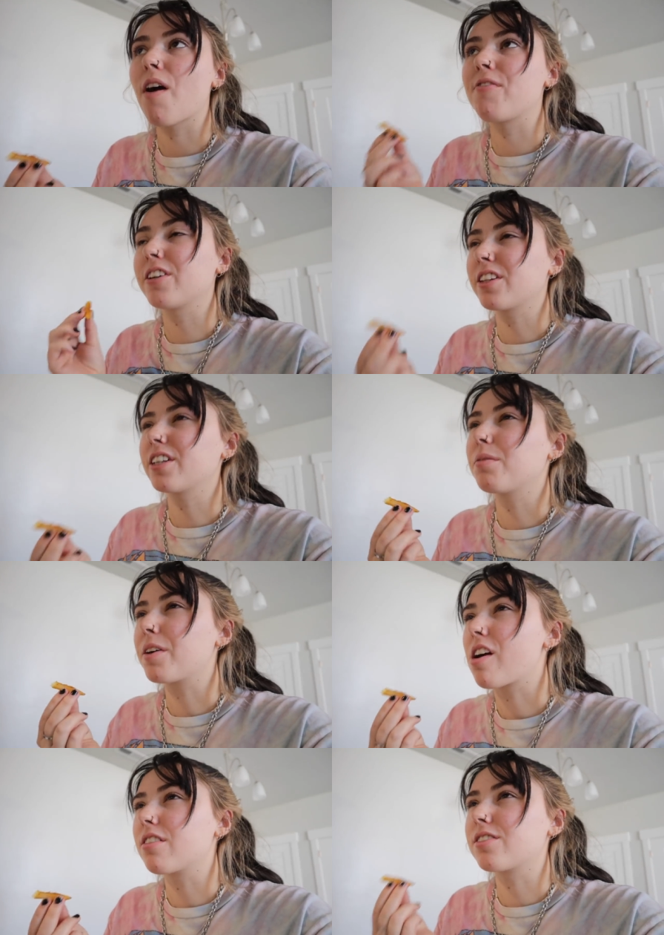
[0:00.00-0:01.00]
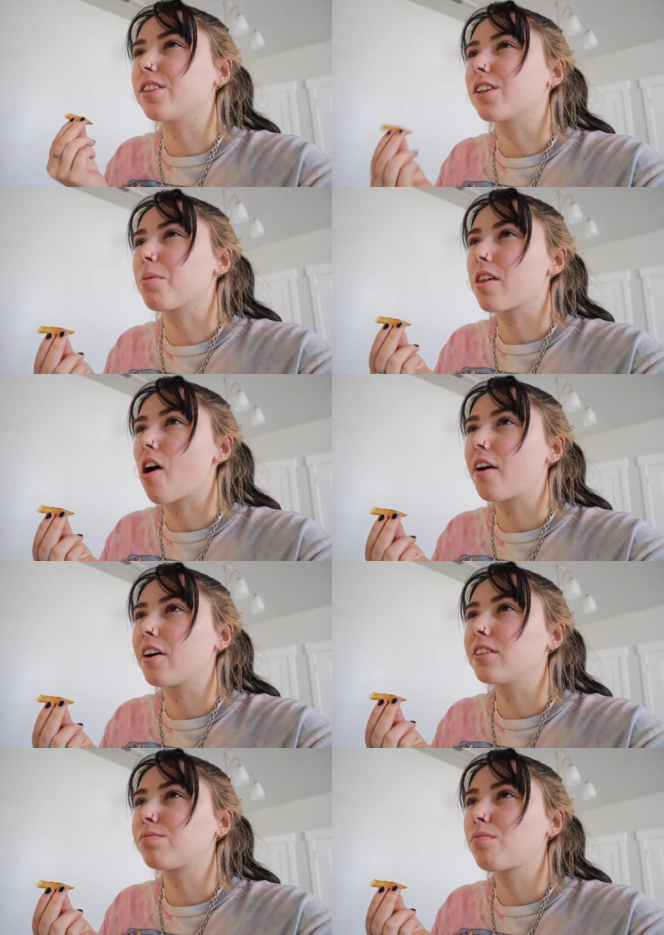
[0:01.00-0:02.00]
I feel like they could be cooked a little bit
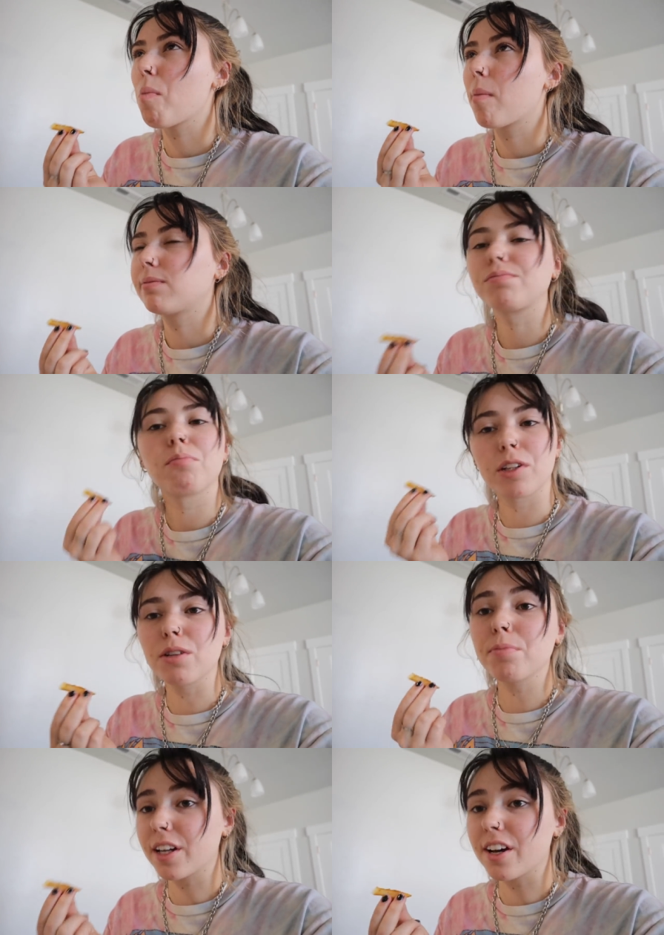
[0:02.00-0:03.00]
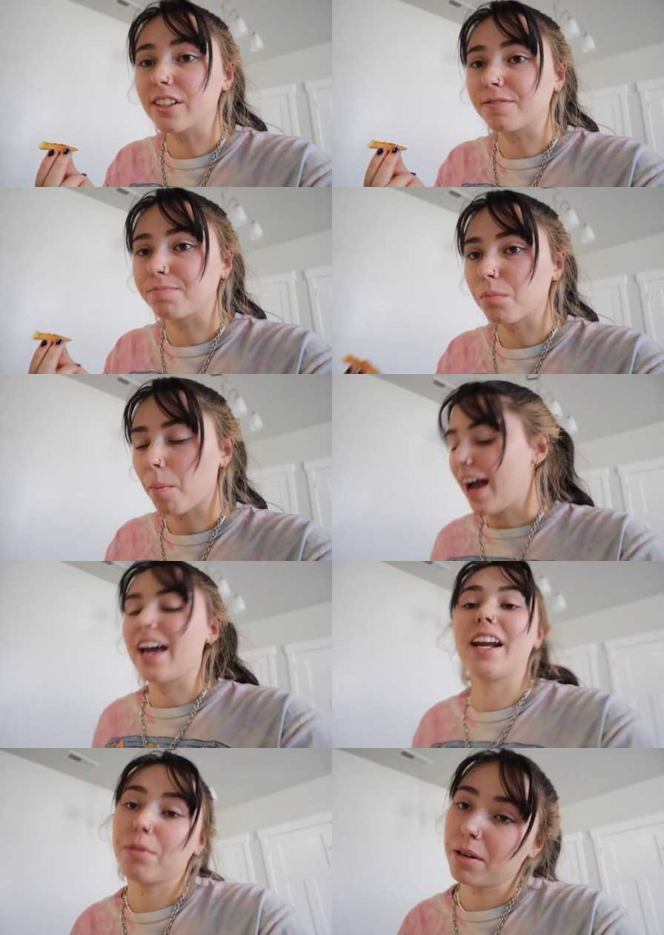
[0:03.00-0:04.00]
longer, but they're pretty good.
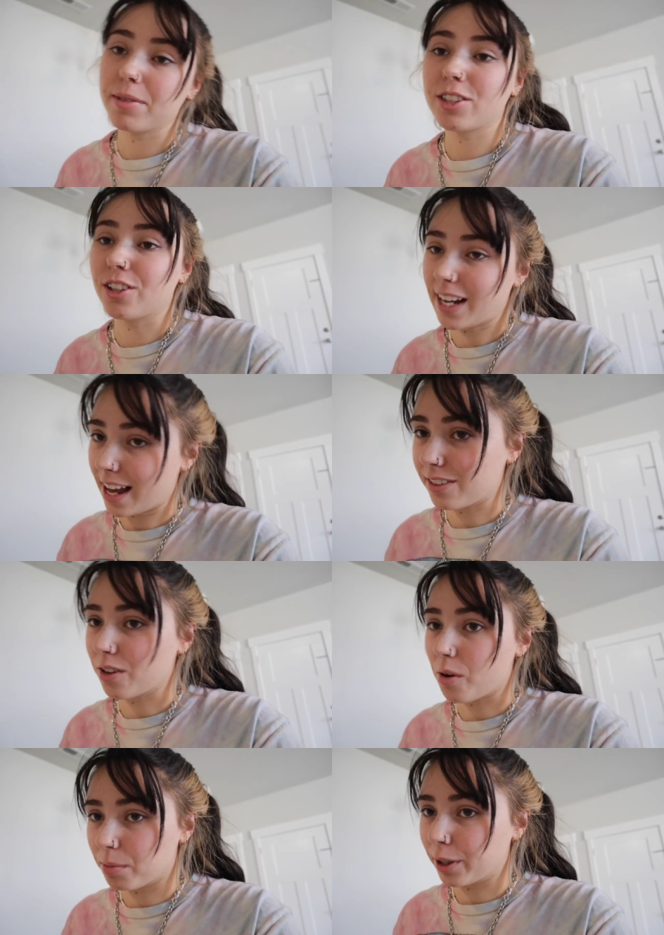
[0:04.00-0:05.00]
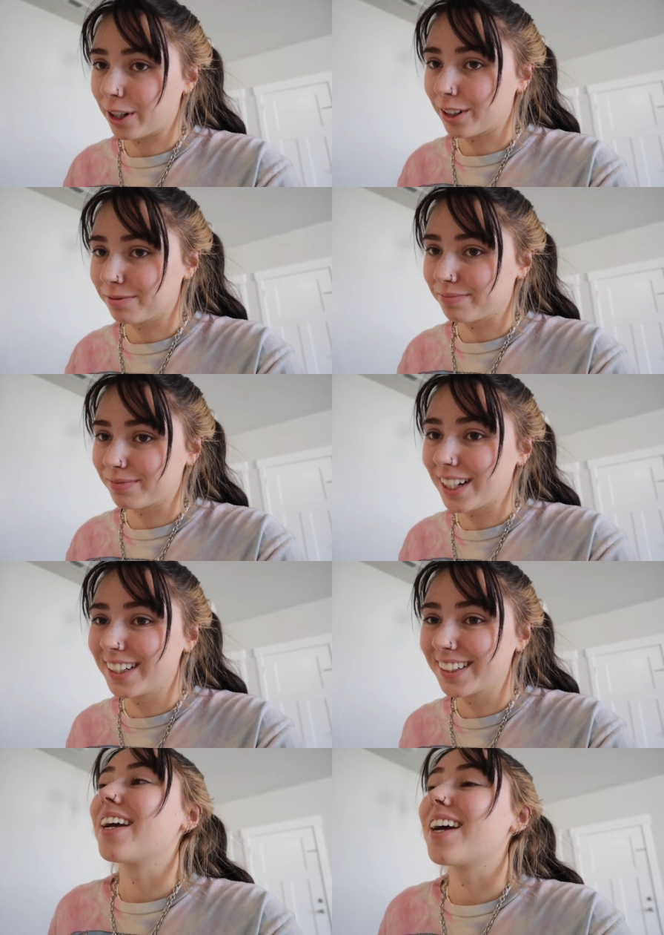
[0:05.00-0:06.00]
And I pretty much already ate the whole burger.
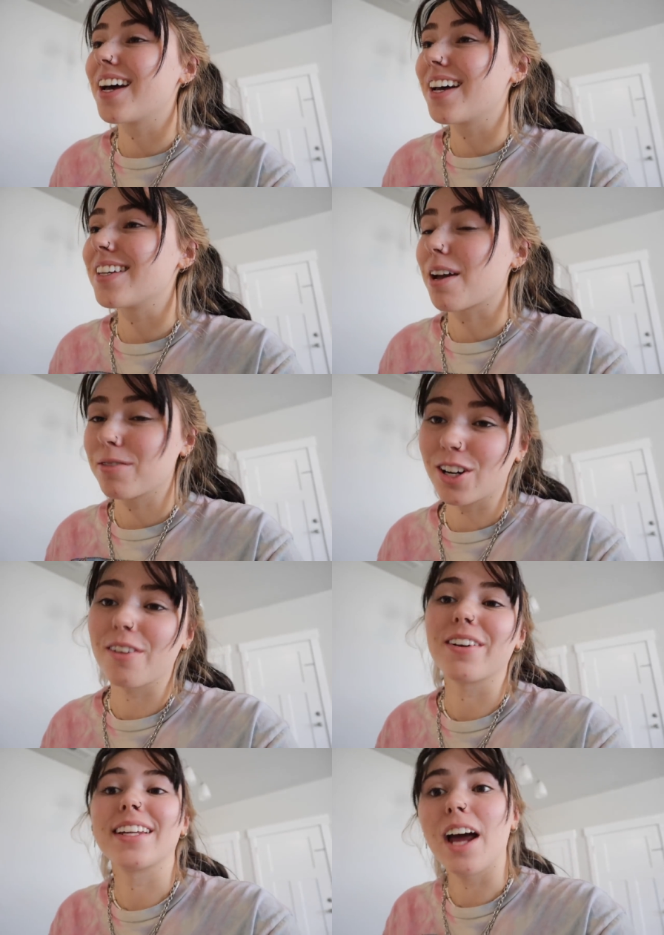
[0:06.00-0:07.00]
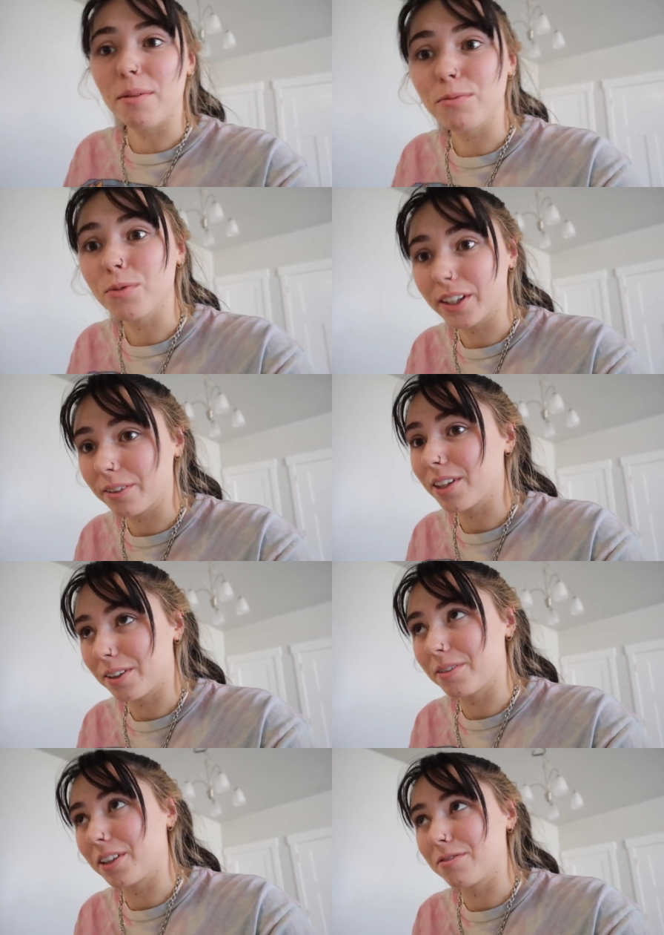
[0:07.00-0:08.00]
Because I was starving and now I'm really, really,
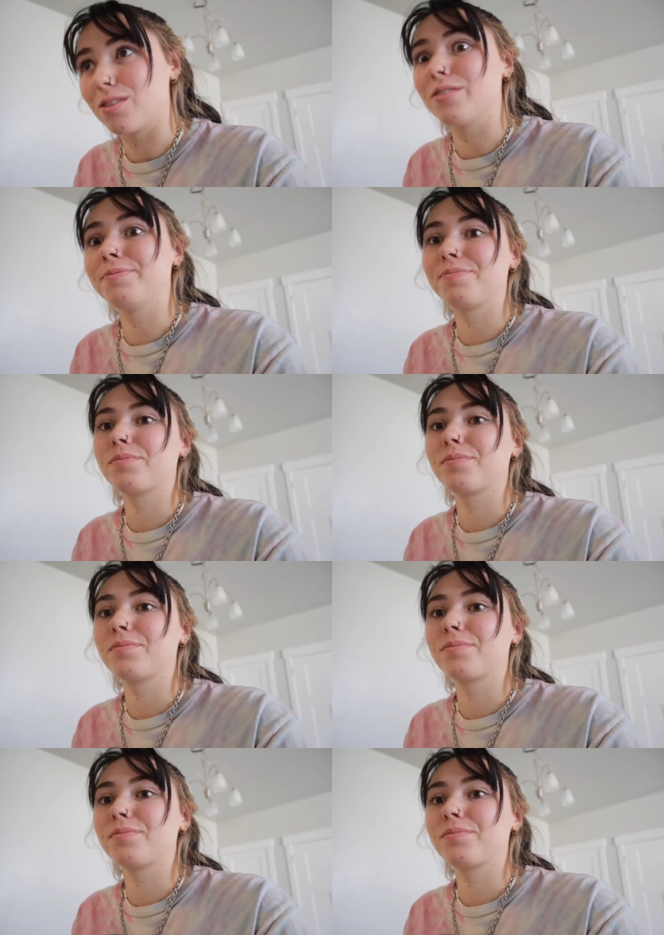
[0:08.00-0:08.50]
really full.